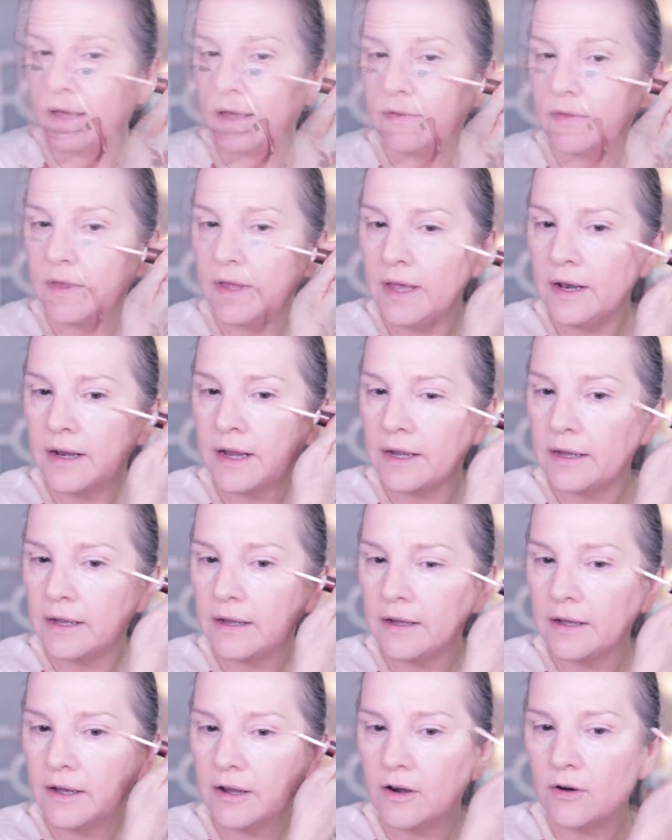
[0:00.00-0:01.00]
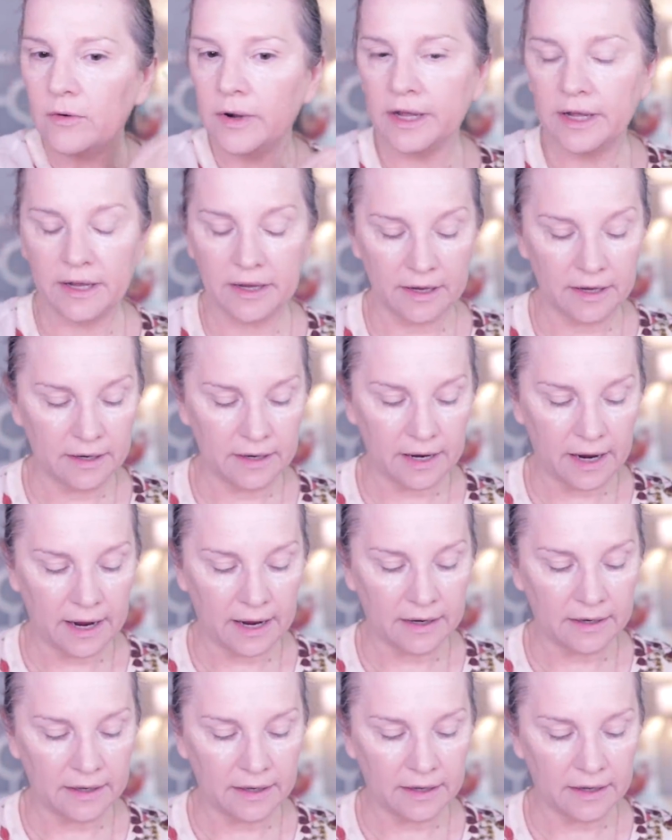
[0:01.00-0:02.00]
And then I can go in
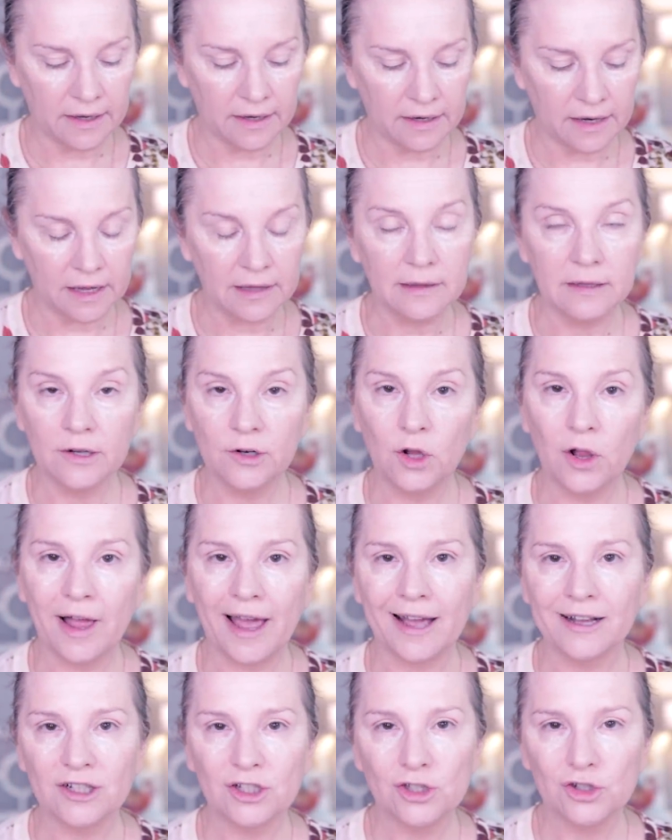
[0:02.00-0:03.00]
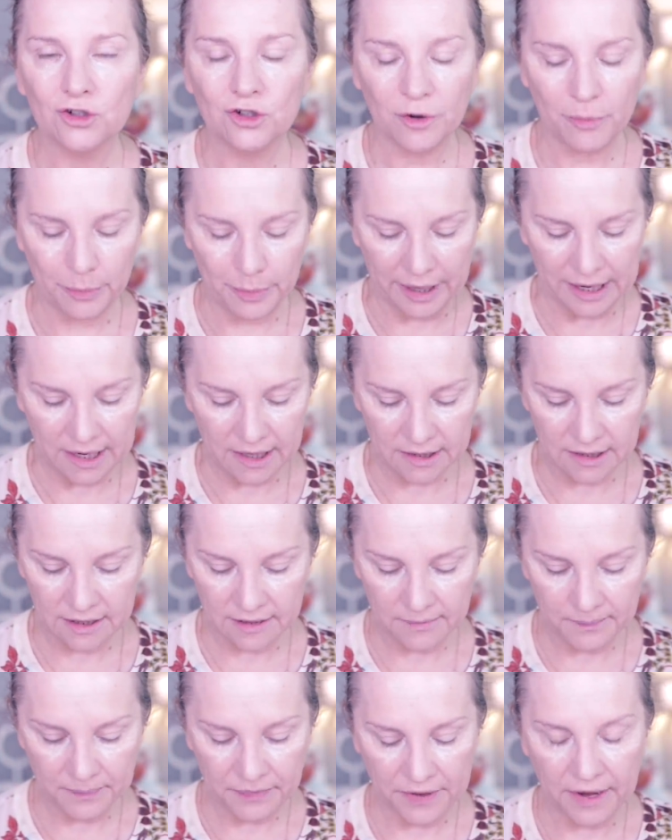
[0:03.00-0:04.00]
and get a little extra bit
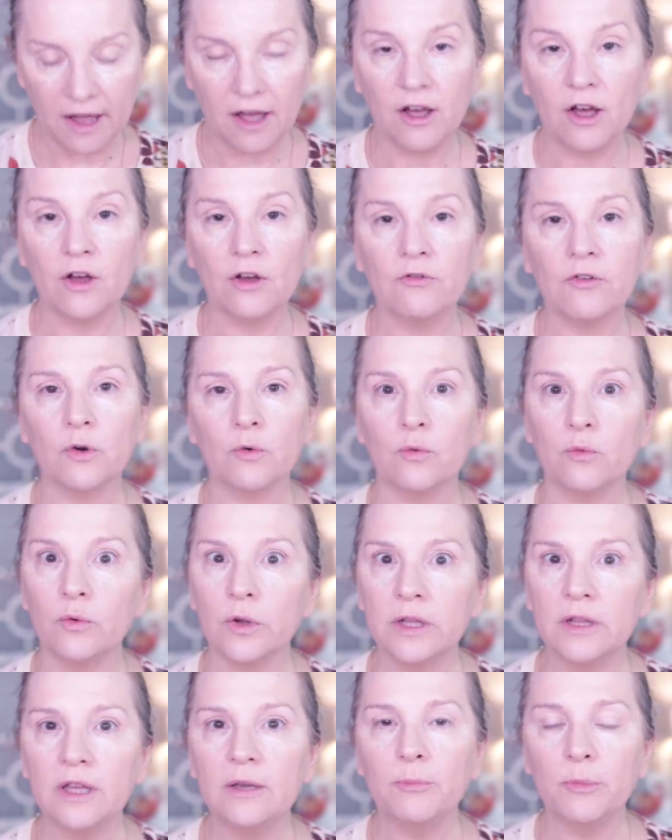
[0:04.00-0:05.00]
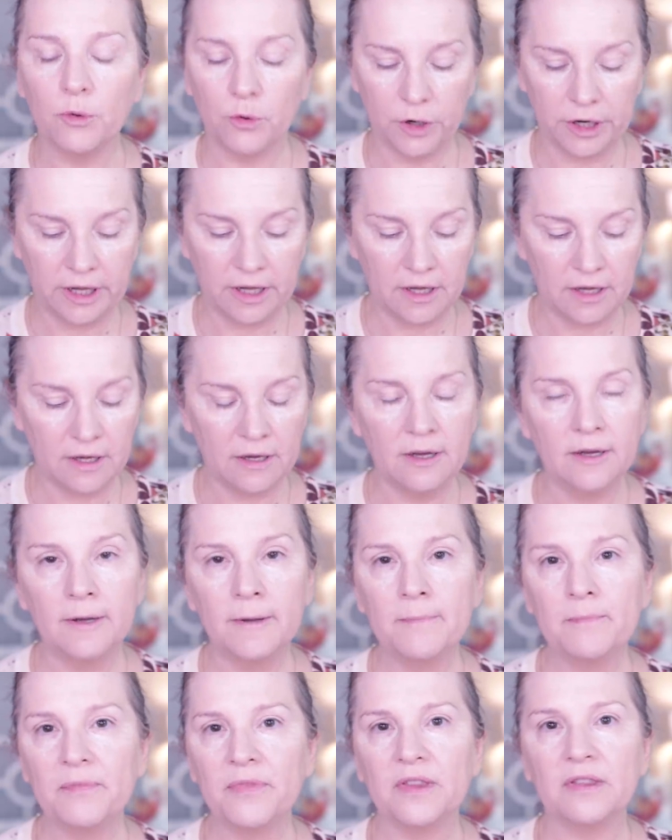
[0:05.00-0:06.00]
of really pretty
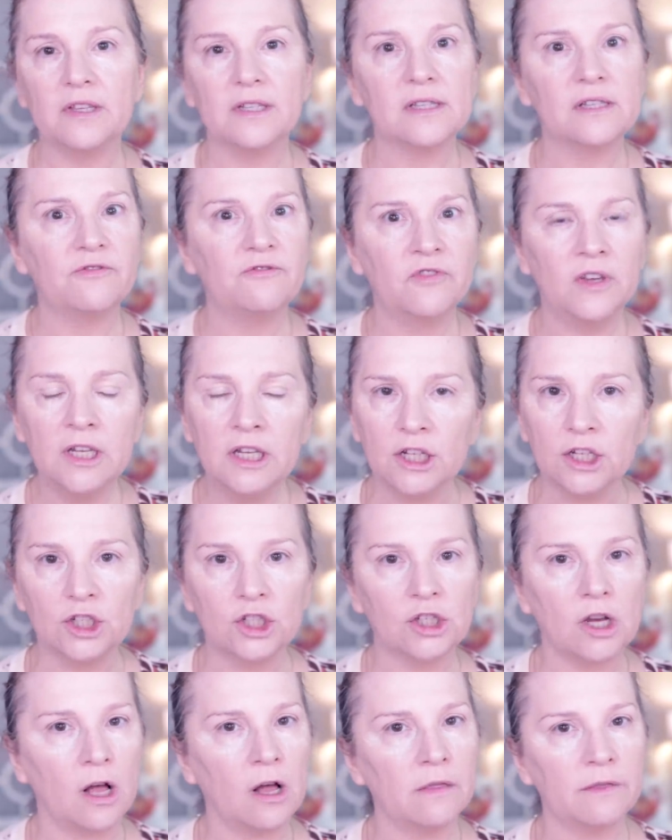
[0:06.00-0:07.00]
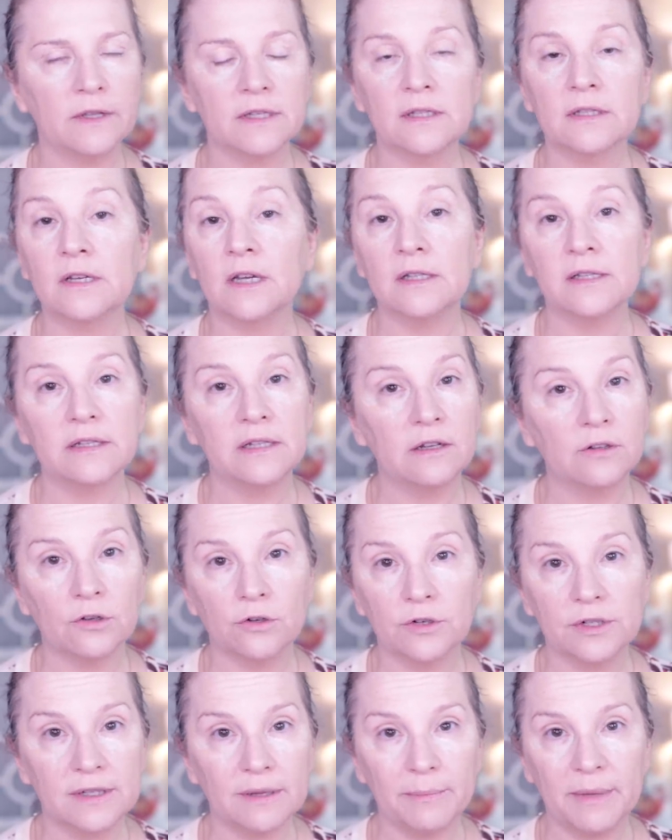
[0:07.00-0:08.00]
this finish on this
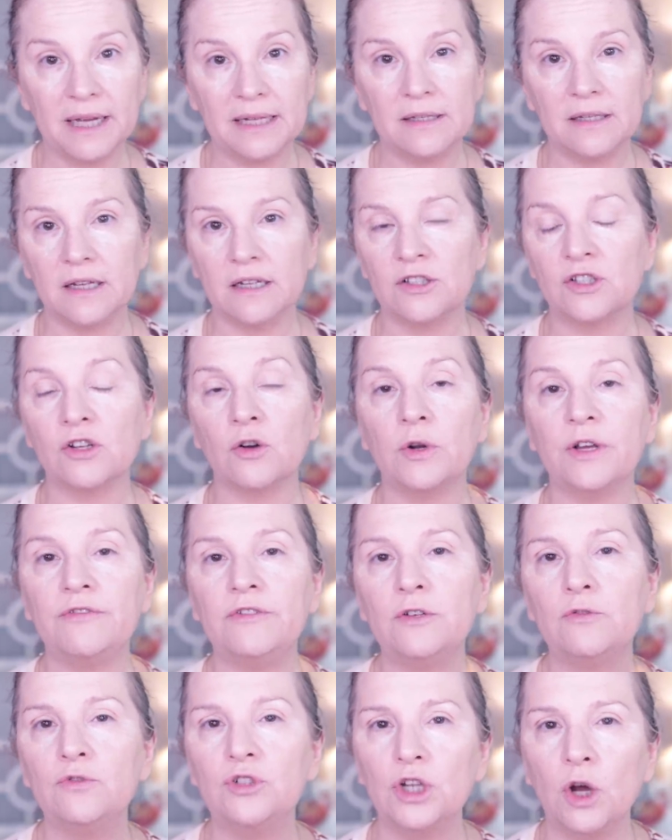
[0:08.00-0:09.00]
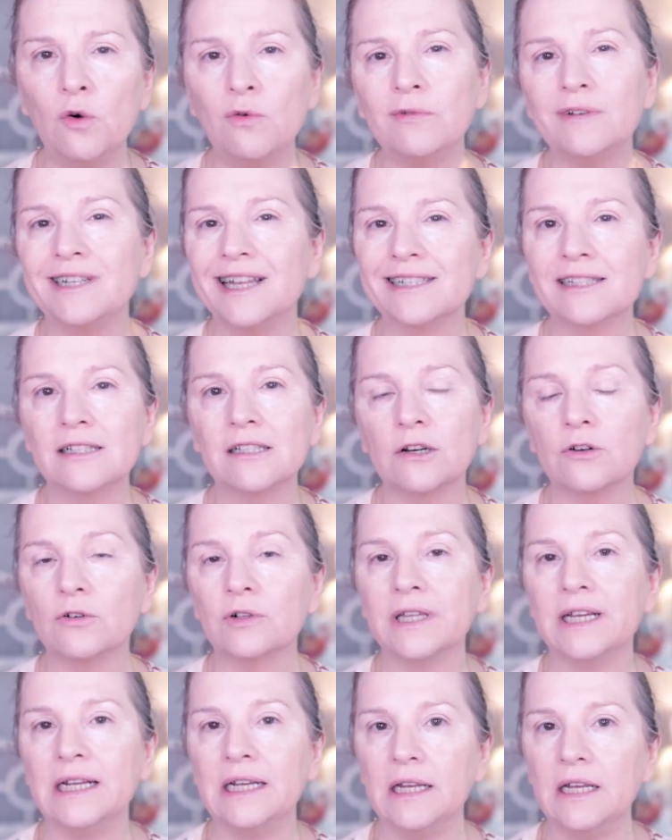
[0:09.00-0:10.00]
concealer is amazing. So if you don't
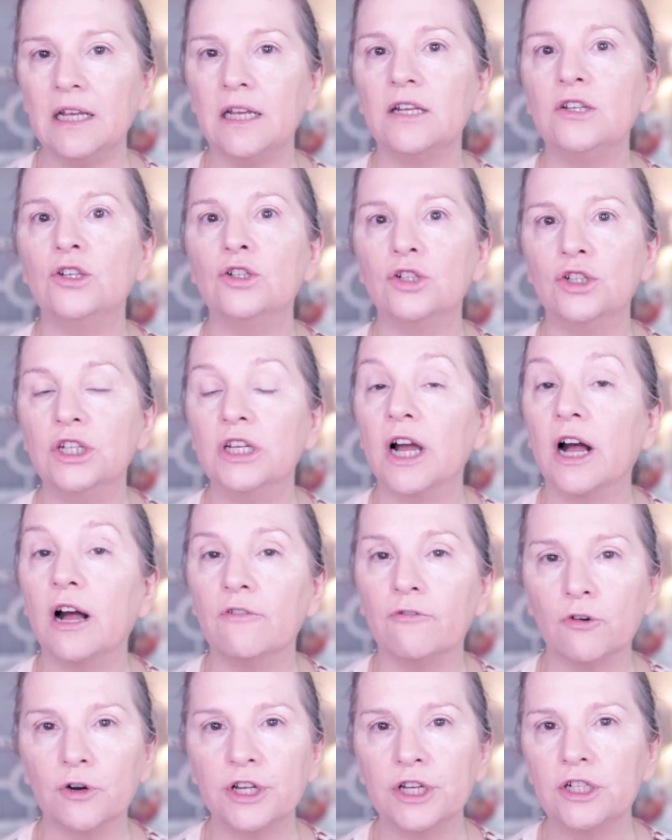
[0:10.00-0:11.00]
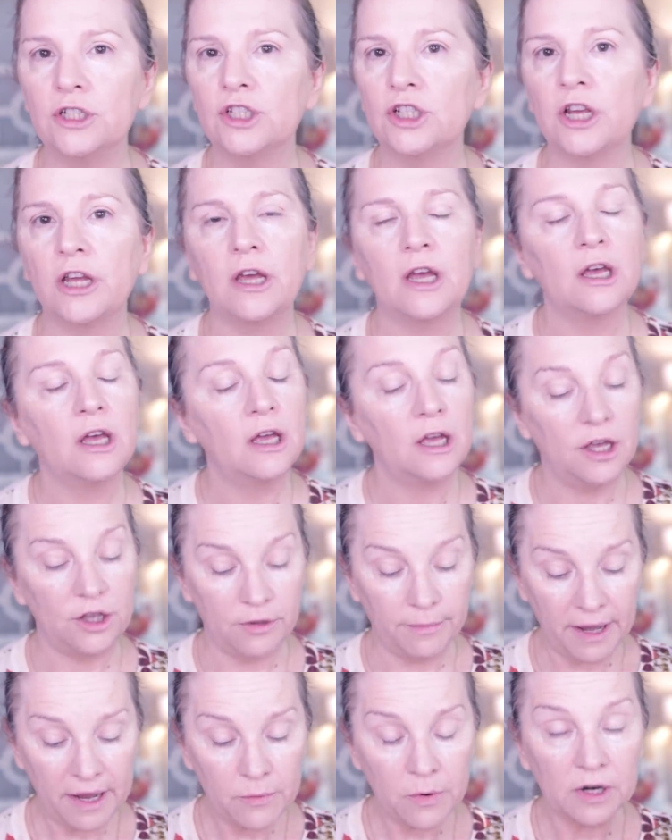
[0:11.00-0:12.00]
necessarily need good coverage, you
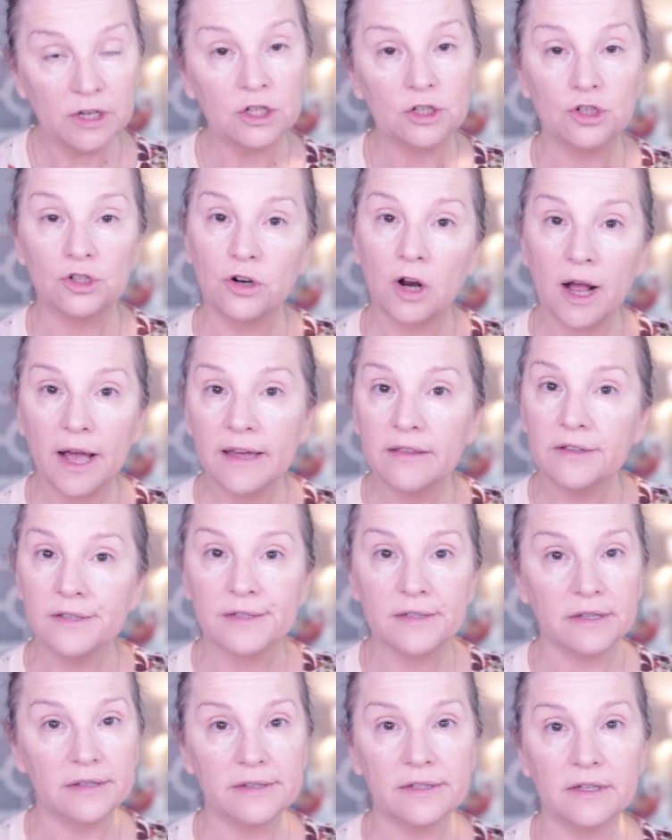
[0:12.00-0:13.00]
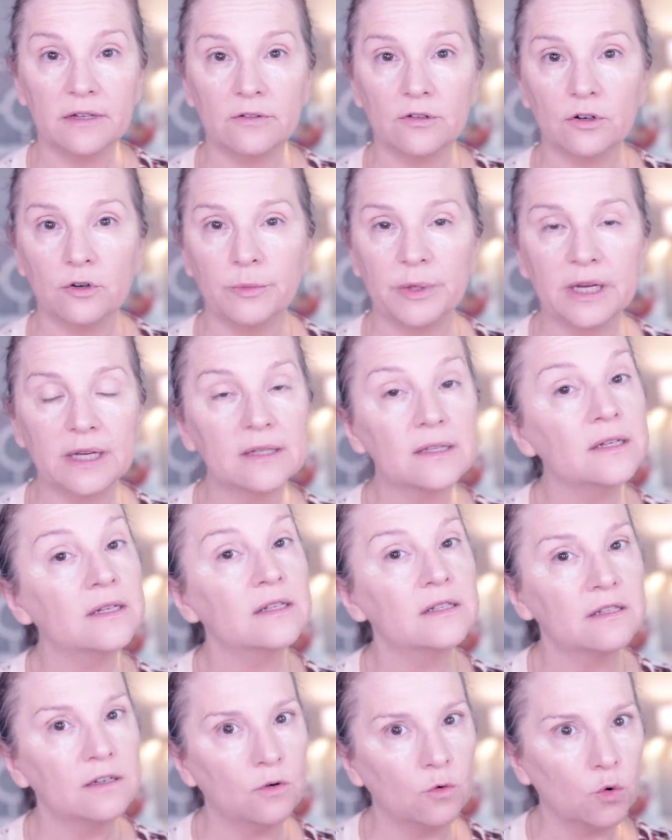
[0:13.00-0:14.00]
might want to try this concealer because it
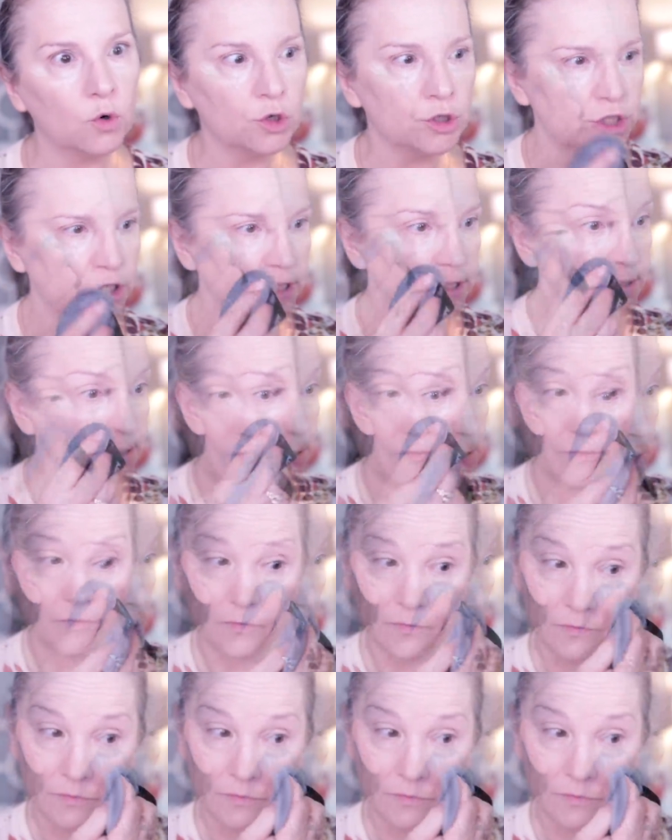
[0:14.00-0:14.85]
is gorgeous.